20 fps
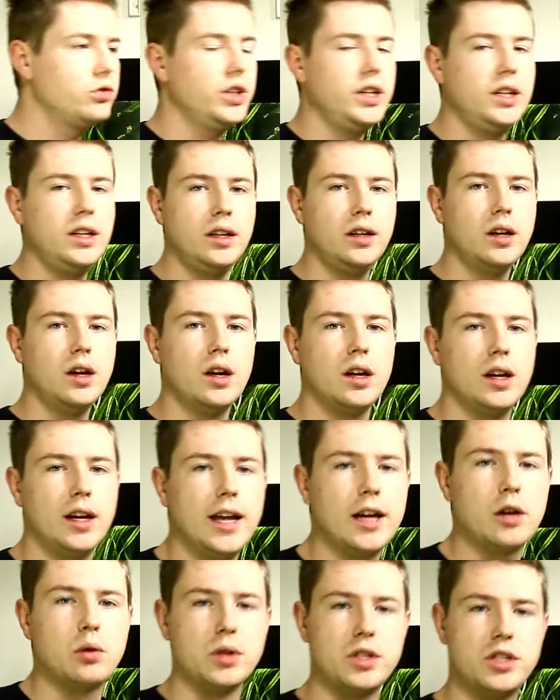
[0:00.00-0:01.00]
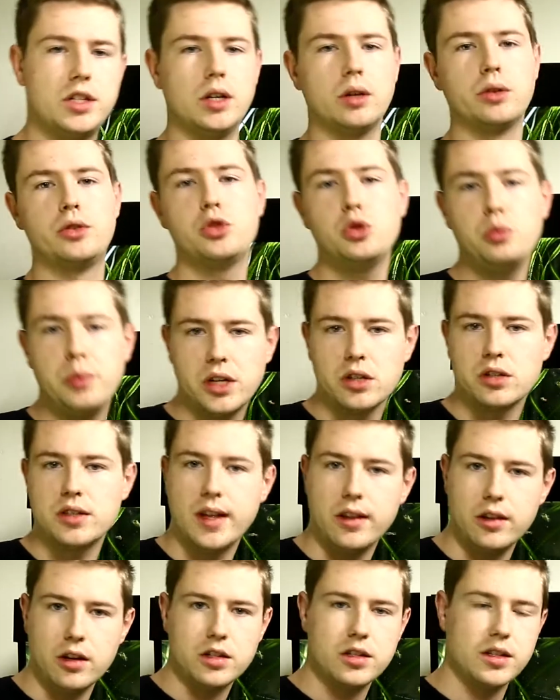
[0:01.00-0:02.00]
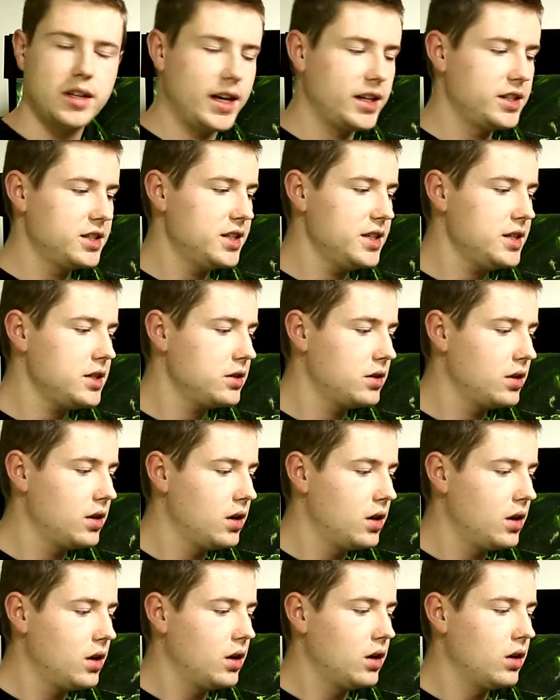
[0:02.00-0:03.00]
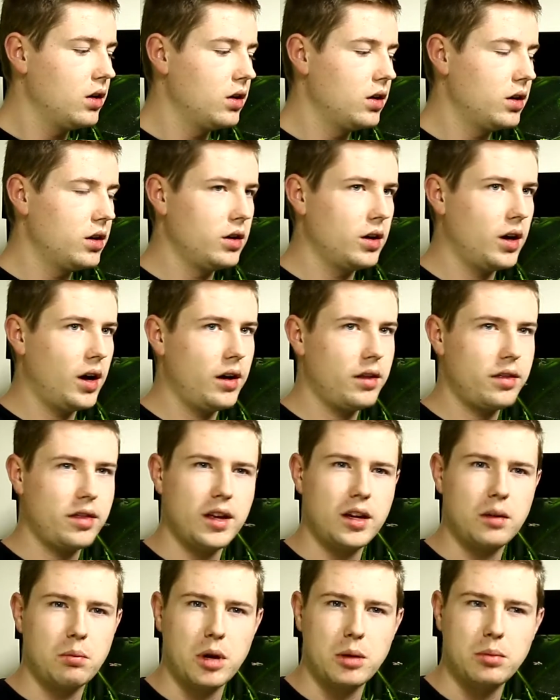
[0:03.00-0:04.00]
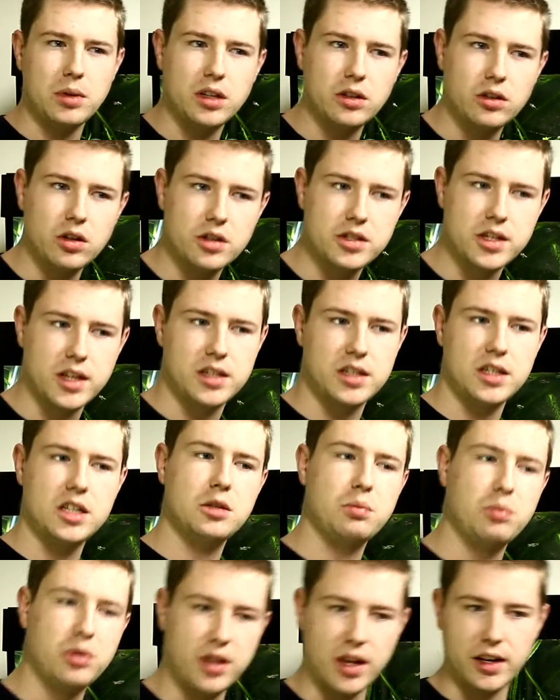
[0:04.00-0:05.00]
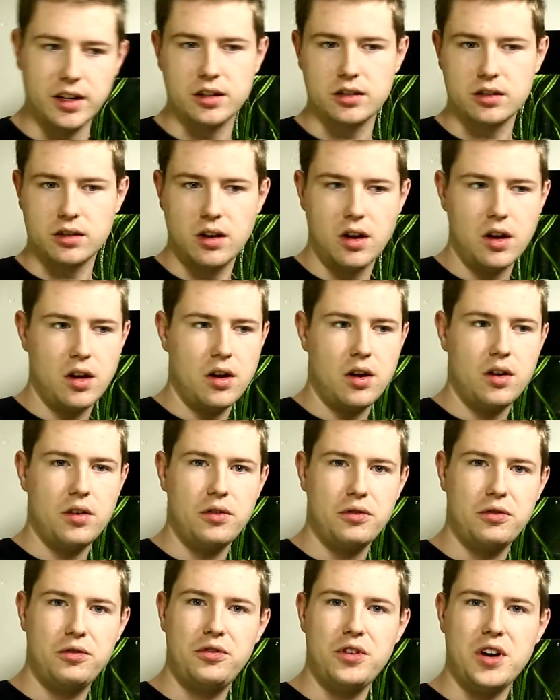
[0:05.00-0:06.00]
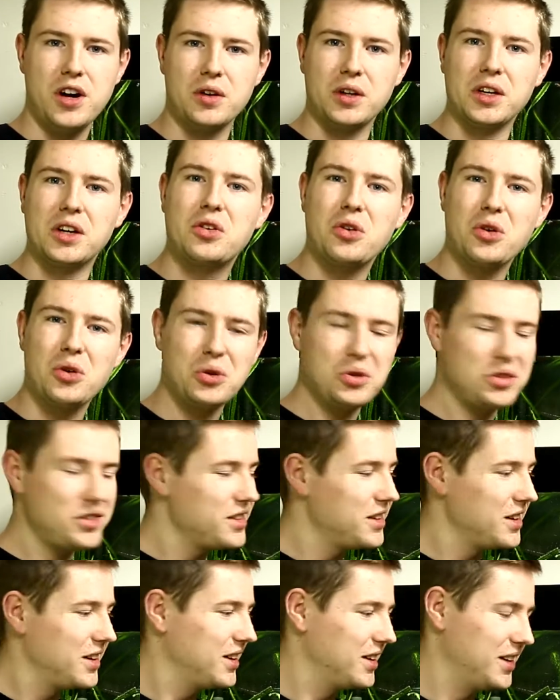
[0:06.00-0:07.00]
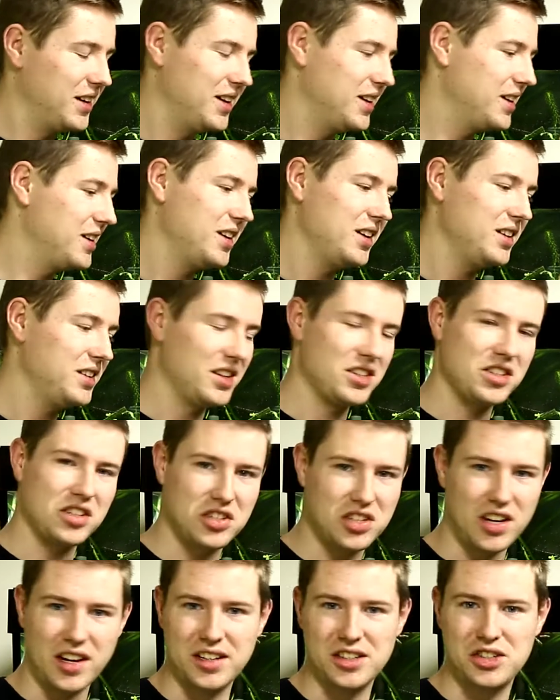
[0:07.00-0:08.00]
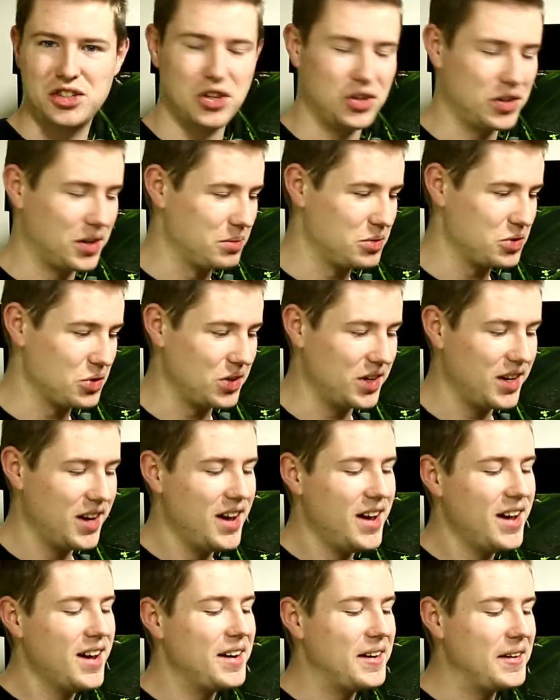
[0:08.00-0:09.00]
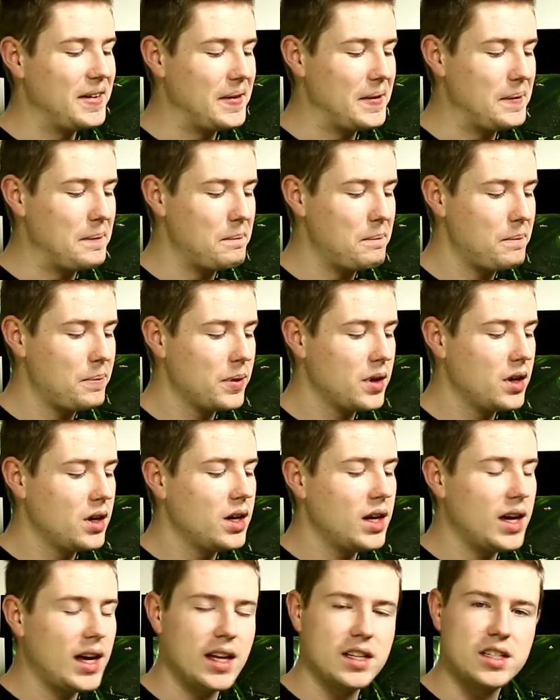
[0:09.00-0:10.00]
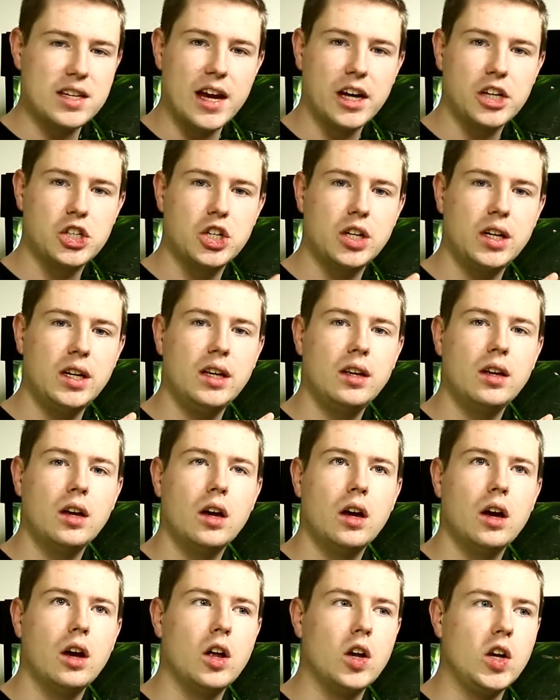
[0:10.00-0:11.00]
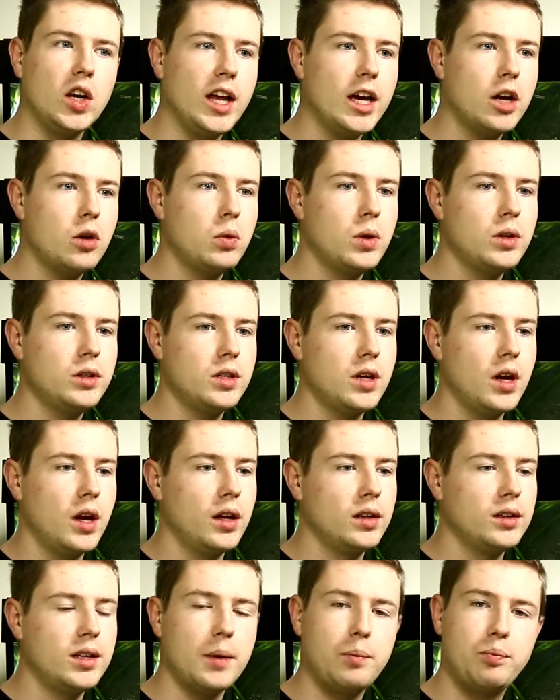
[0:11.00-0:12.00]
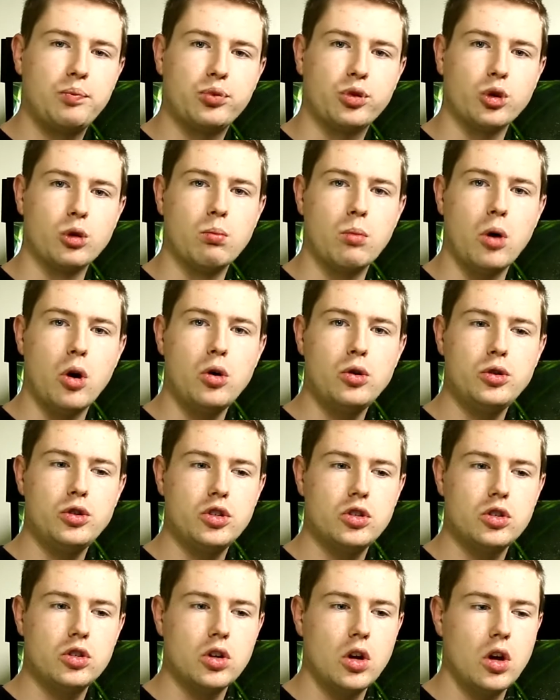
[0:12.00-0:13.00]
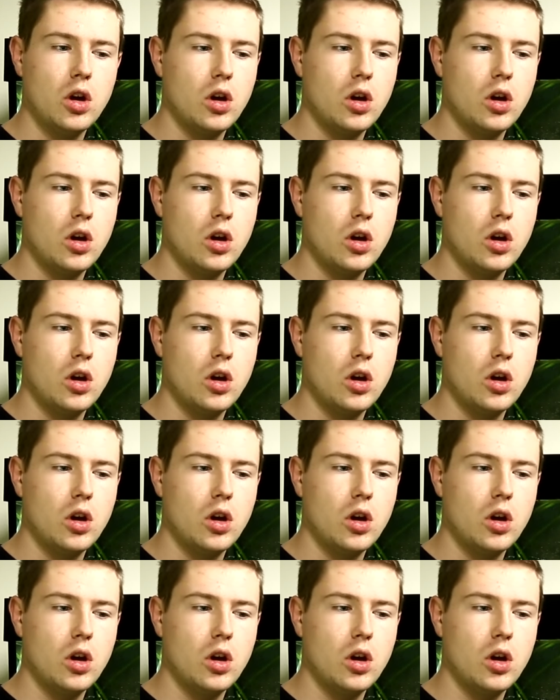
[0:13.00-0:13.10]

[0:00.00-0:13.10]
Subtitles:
really liquid CO2 because that doesn't exist. I think maybe it does exist, but then it's very cold. That's a science joke, I'm sorry. It's actually a liquid that promotes